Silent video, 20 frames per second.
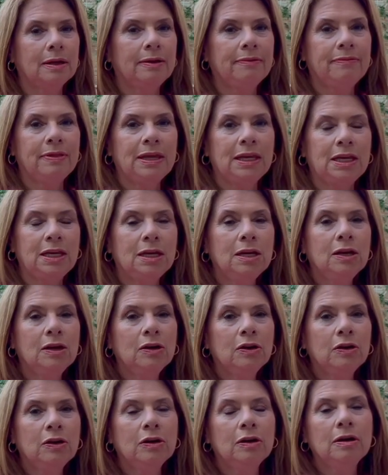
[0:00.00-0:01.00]
of the
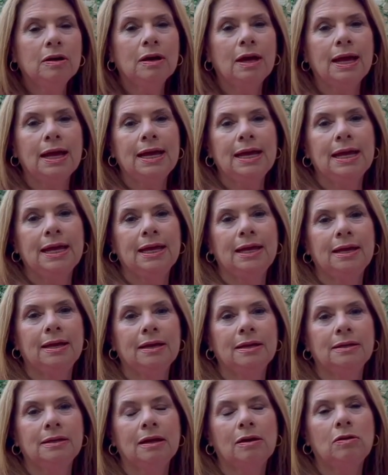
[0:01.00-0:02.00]
year,
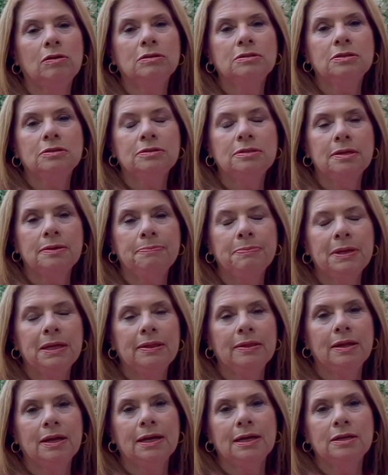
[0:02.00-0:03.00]
and also
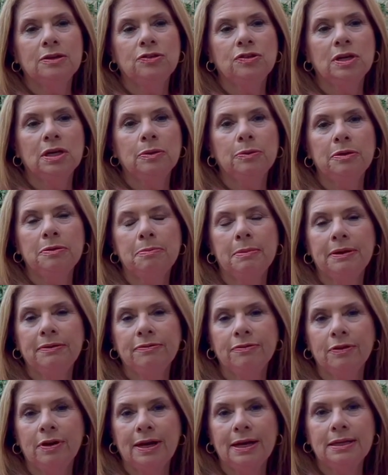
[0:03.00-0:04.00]
something that I could share with my
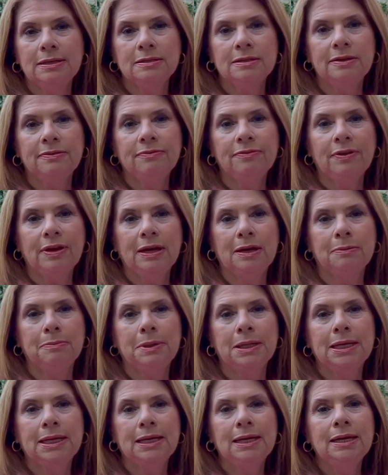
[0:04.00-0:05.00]
friends and
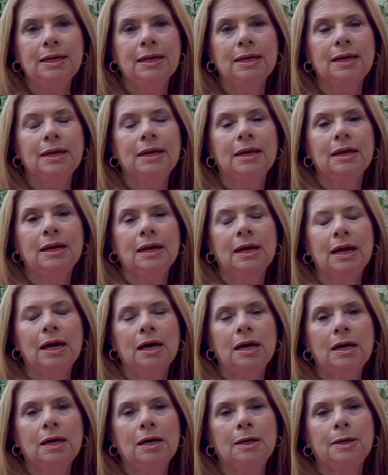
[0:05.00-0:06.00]
family,
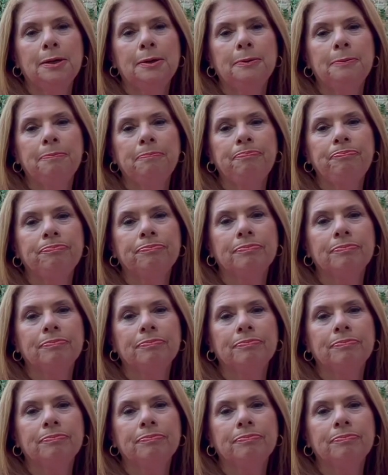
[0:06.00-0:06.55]
that